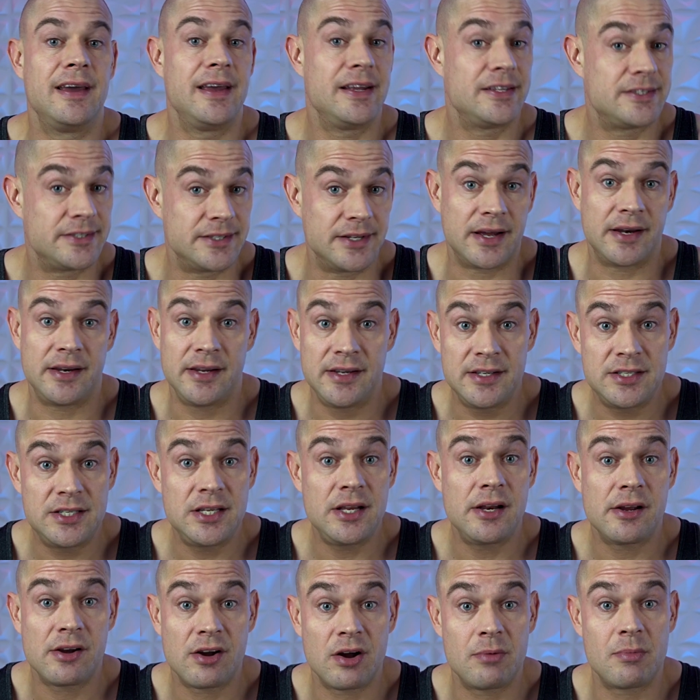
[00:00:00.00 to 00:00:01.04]
It's not
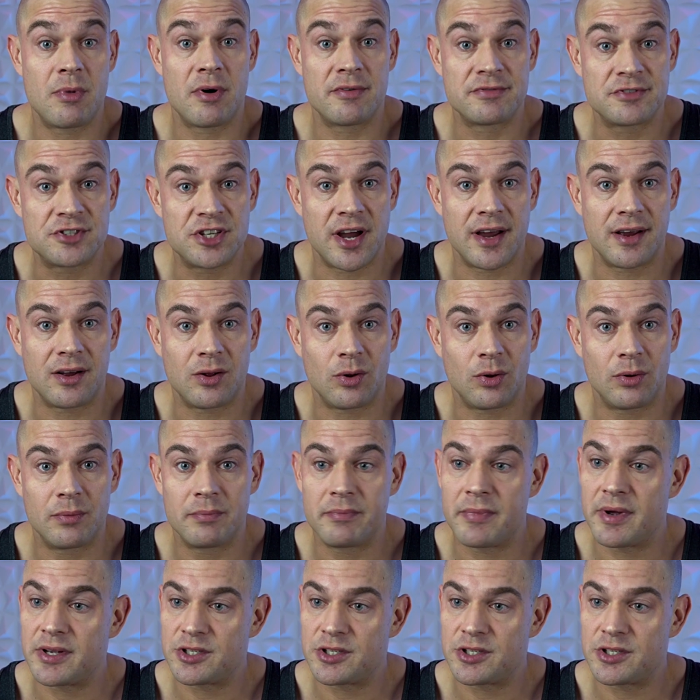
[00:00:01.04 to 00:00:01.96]
easy to come off cycle,